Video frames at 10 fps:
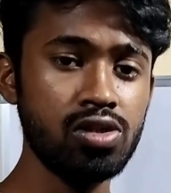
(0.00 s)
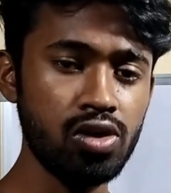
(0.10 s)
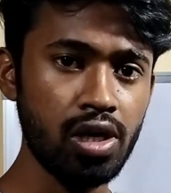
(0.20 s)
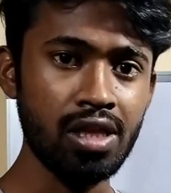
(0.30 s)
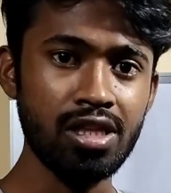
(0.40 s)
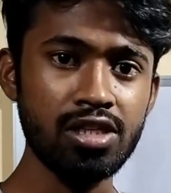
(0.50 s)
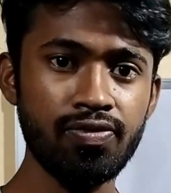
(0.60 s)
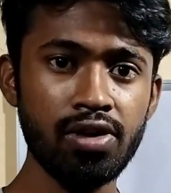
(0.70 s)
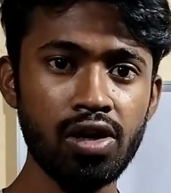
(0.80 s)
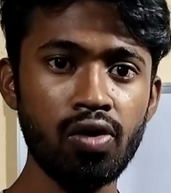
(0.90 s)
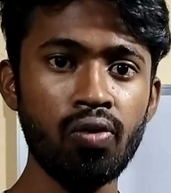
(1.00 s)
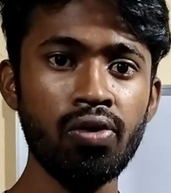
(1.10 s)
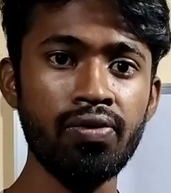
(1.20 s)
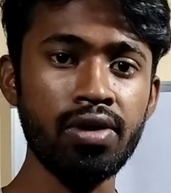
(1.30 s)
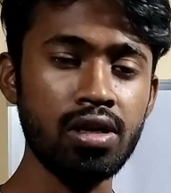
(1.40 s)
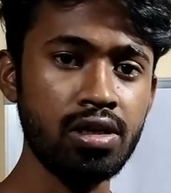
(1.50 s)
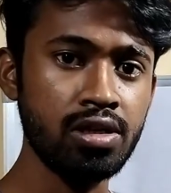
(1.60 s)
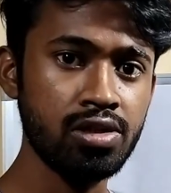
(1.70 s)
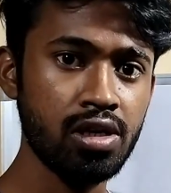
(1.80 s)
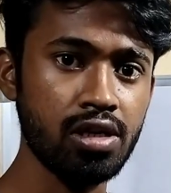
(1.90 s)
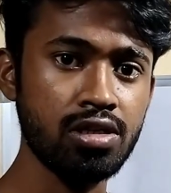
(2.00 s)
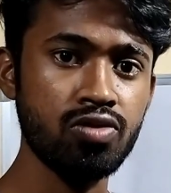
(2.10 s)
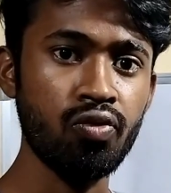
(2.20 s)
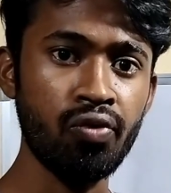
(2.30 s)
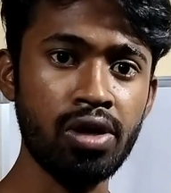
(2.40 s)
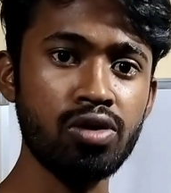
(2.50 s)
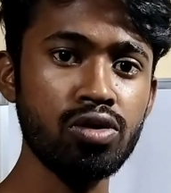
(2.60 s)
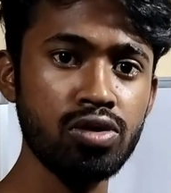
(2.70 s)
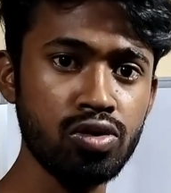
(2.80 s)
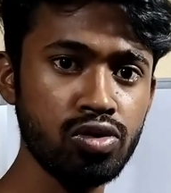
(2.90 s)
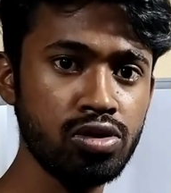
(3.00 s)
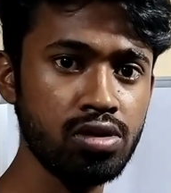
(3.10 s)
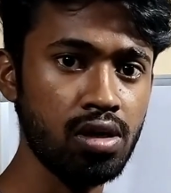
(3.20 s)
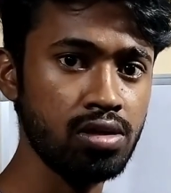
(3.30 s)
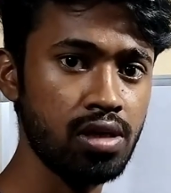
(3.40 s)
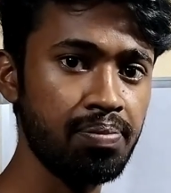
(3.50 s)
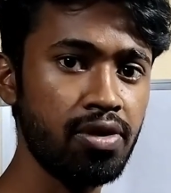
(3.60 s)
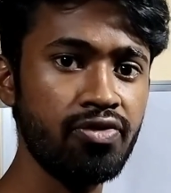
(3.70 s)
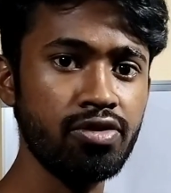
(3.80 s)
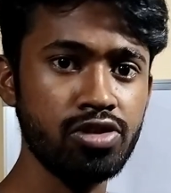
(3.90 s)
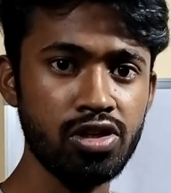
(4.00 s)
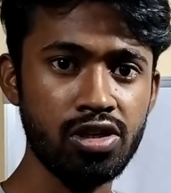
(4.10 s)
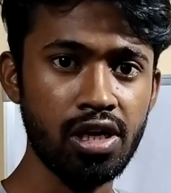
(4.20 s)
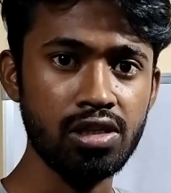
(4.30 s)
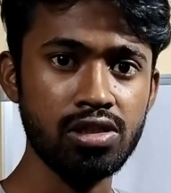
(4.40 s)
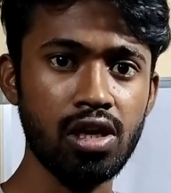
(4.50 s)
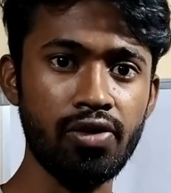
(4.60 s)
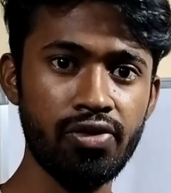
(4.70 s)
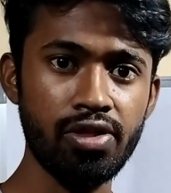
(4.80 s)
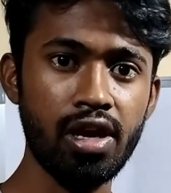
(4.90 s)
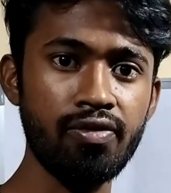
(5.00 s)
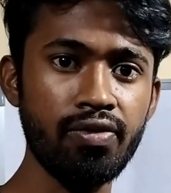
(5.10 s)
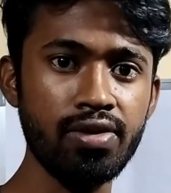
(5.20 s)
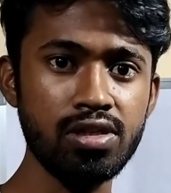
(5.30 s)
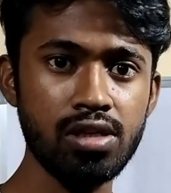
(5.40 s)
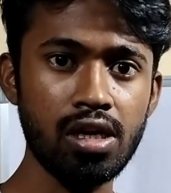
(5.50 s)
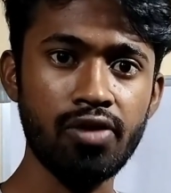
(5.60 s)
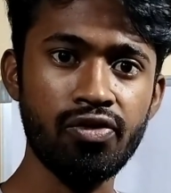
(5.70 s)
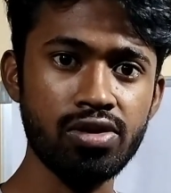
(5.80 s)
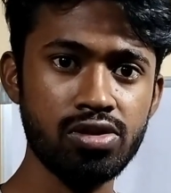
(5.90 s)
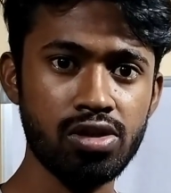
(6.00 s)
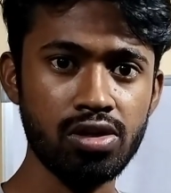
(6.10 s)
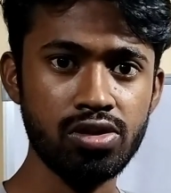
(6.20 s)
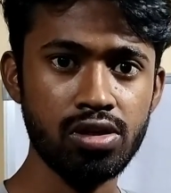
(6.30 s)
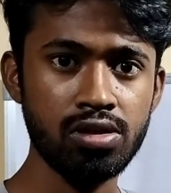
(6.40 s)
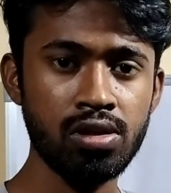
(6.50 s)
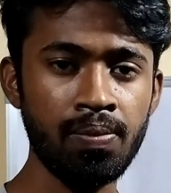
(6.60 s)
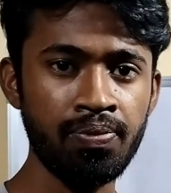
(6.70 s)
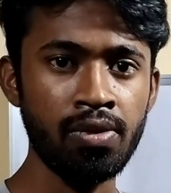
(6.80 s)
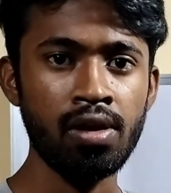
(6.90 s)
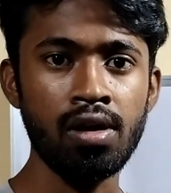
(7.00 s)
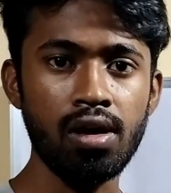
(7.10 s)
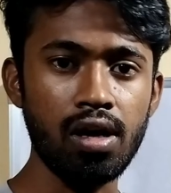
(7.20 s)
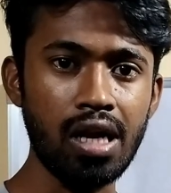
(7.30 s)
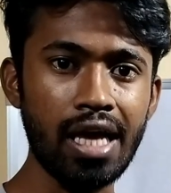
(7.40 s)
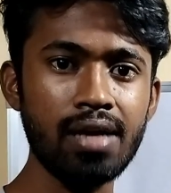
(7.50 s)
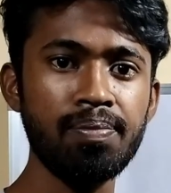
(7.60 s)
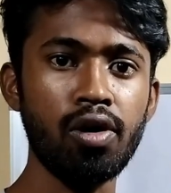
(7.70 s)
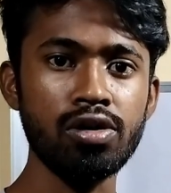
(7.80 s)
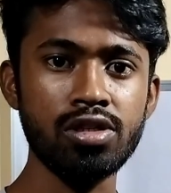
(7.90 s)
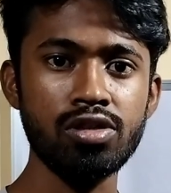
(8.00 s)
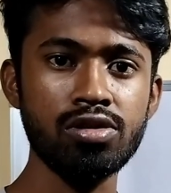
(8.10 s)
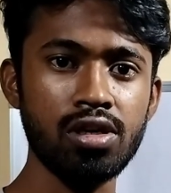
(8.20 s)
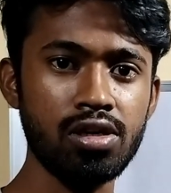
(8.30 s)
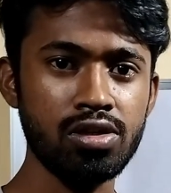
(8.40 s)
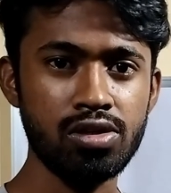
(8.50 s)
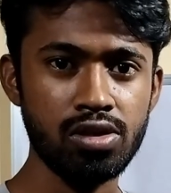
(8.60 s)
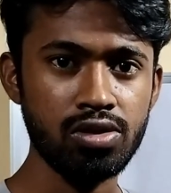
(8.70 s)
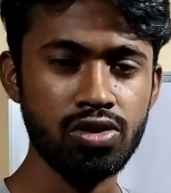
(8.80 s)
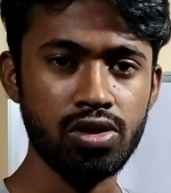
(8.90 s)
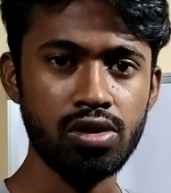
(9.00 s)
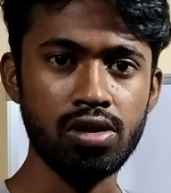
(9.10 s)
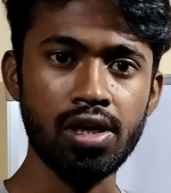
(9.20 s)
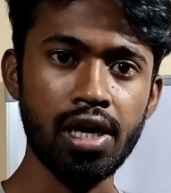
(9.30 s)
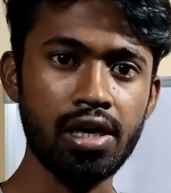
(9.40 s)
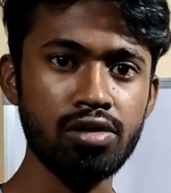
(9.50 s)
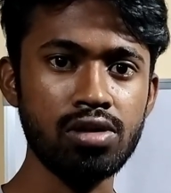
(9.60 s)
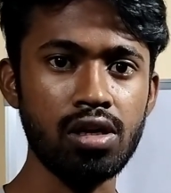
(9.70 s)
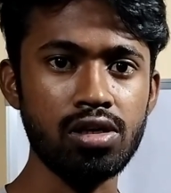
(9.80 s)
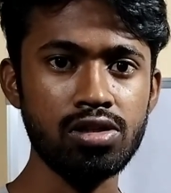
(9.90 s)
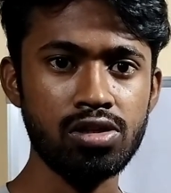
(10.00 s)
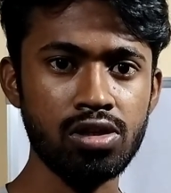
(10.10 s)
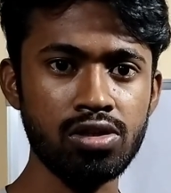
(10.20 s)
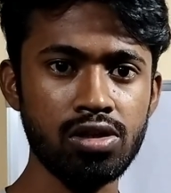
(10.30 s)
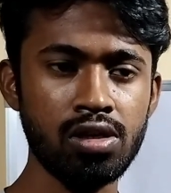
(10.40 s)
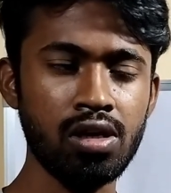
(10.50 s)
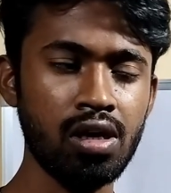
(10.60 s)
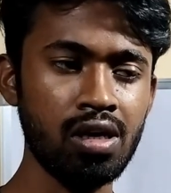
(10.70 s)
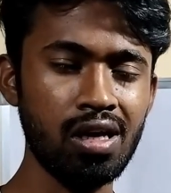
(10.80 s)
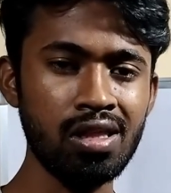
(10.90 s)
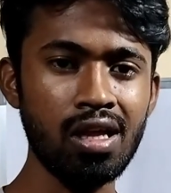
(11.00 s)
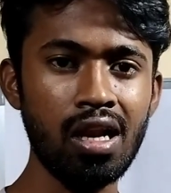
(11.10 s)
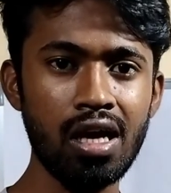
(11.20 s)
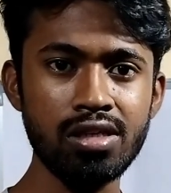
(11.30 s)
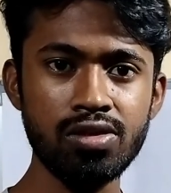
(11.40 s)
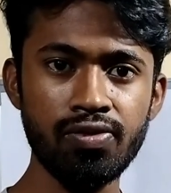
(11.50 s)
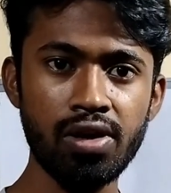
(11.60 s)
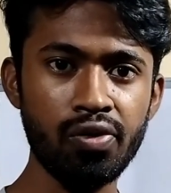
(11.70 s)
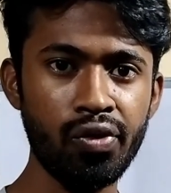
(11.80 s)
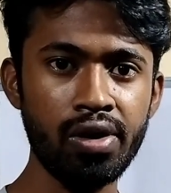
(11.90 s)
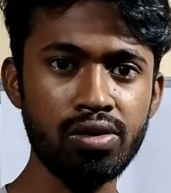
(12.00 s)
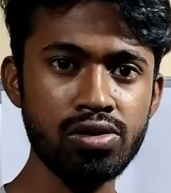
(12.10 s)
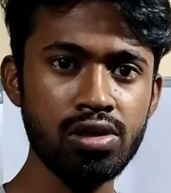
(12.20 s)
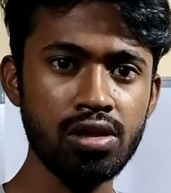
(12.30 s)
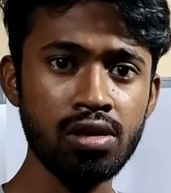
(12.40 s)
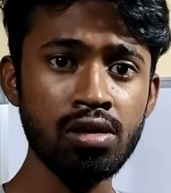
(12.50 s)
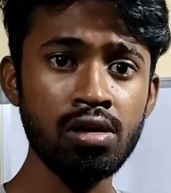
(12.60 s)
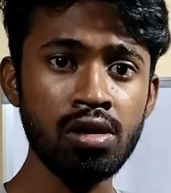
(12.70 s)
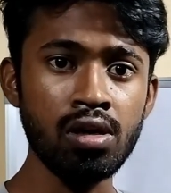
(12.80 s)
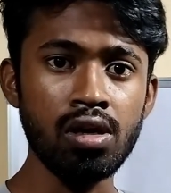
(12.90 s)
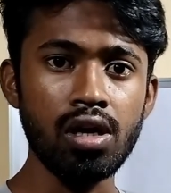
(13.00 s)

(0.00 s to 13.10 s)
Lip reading: So in this video we will discuss when to use simple future tense. After that we will see different structures like positive sentence structure, negative sentence structure, and in the last we are going to see the